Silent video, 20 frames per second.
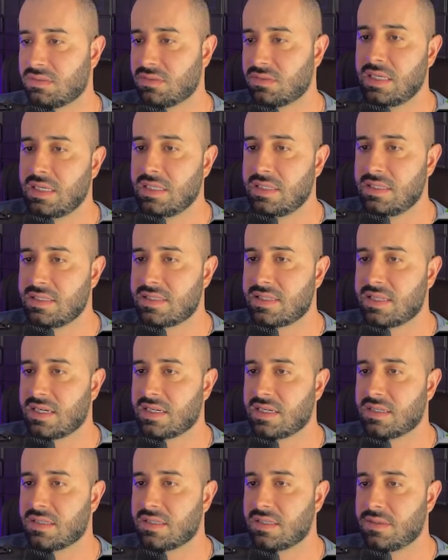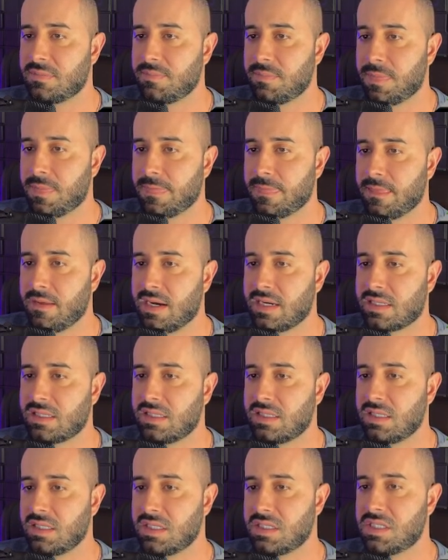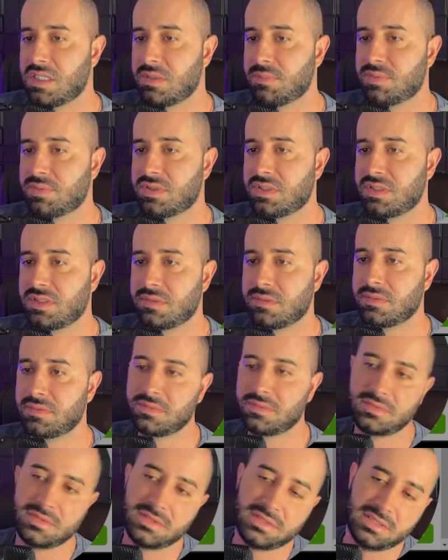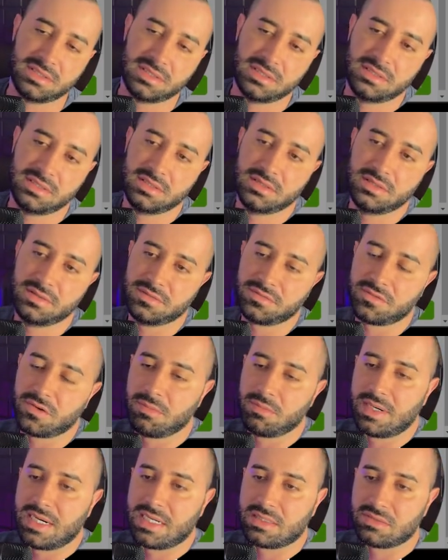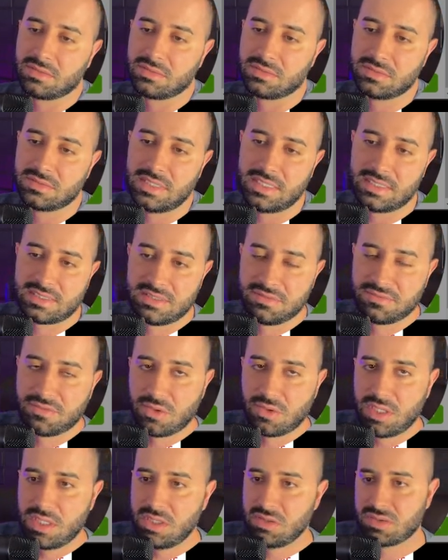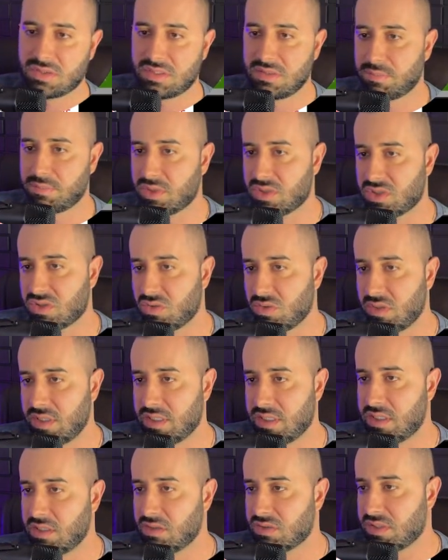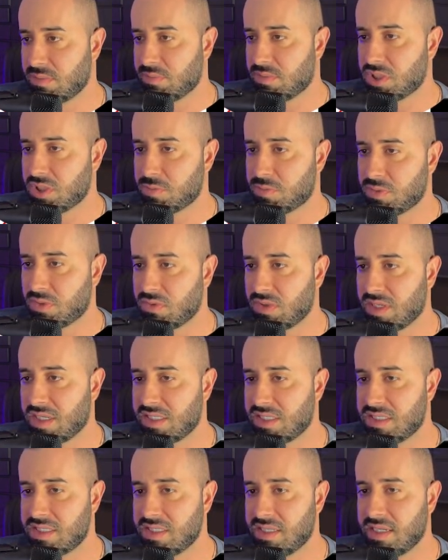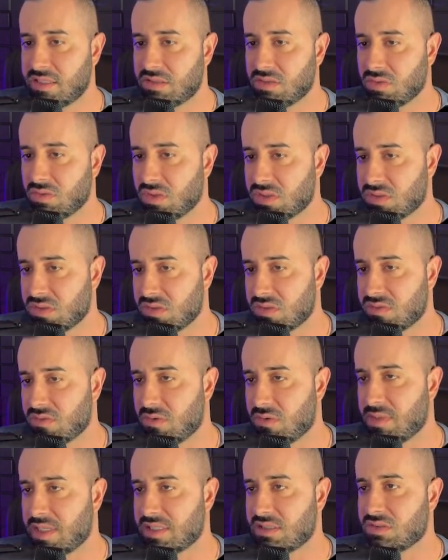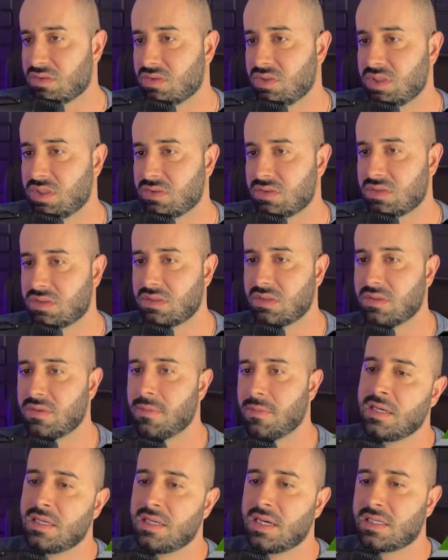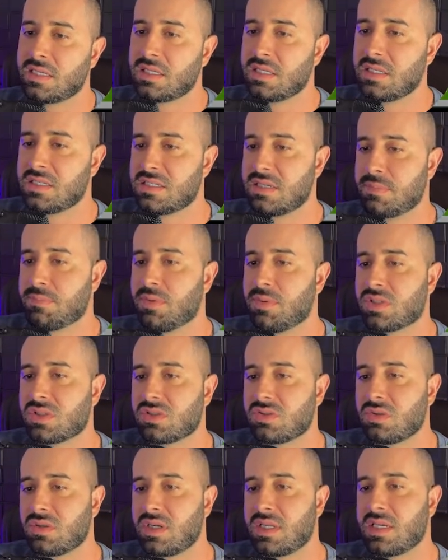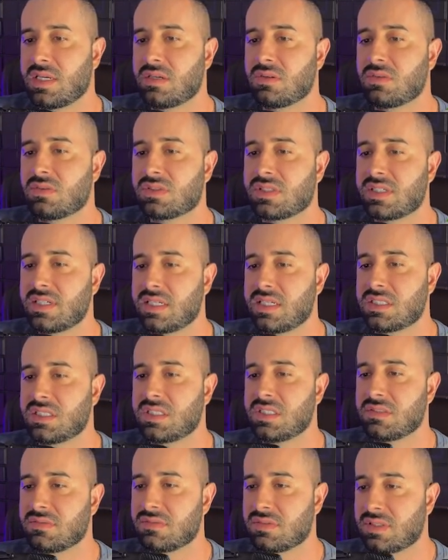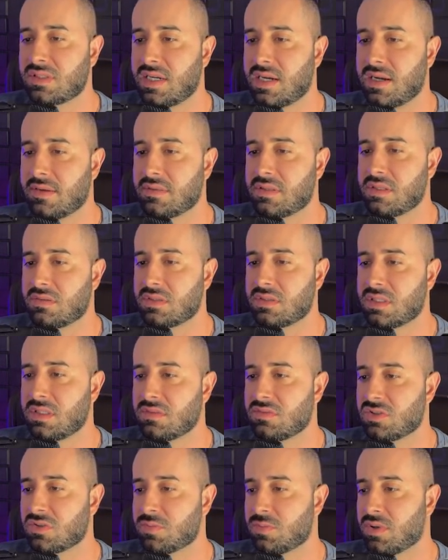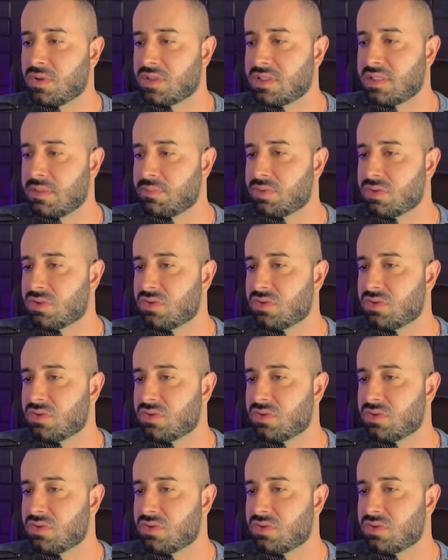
Instagram. Here, type of format, right? If it's Reels, you can choose here, or you can search here directly. I like the formats of the Reels formats, and here you can choose the creative ones, okay? So here, let's say you've